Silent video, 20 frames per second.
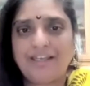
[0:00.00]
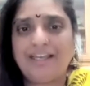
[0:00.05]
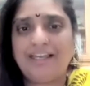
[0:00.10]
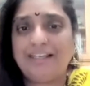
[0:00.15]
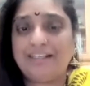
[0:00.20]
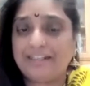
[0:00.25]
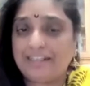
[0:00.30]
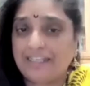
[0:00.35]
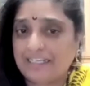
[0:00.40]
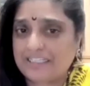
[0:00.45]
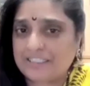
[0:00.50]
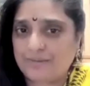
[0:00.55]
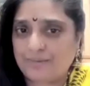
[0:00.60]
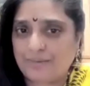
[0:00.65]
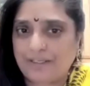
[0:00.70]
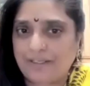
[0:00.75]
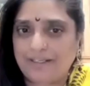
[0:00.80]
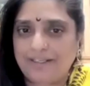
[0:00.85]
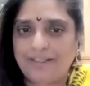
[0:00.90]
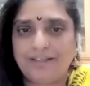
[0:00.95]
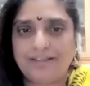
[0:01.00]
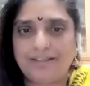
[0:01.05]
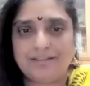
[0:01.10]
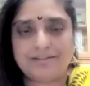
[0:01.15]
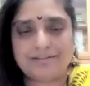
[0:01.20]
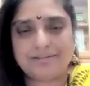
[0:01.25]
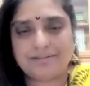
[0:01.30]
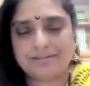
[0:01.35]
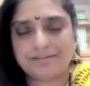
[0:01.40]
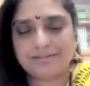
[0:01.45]
And that's when he
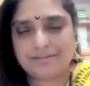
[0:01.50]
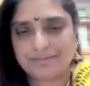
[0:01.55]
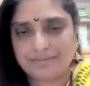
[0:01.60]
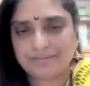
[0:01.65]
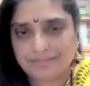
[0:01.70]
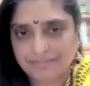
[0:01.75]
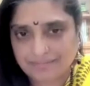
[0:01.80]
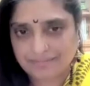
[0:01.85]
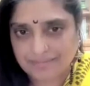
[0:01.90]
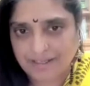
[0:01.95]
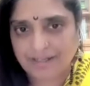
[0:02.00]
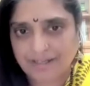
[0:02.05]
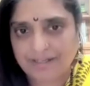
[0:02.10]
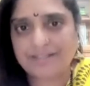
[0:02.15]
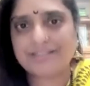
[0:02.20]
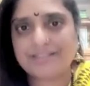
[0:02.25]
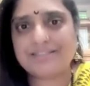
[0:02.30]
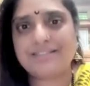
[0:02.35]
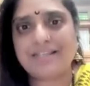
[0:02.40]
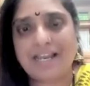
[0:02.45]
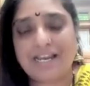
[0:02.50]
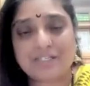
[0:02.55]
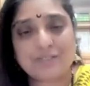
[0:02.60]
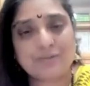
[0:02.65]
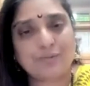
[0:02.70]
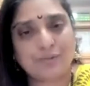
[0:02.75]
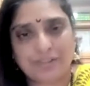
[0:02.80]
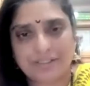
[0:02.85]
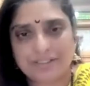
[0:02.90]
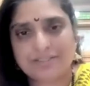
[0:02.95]

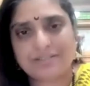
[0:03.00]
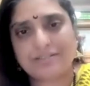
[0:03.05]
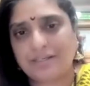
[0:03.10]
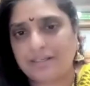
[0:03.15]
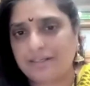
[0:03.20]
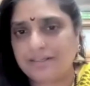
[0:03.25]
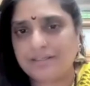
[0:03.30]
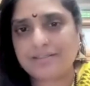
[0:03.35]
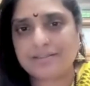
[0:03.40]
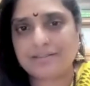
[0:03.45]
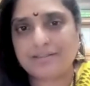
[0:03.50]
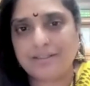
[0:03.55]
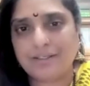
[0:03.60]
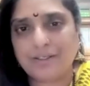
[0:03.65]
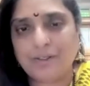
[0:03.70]
understands what he's done is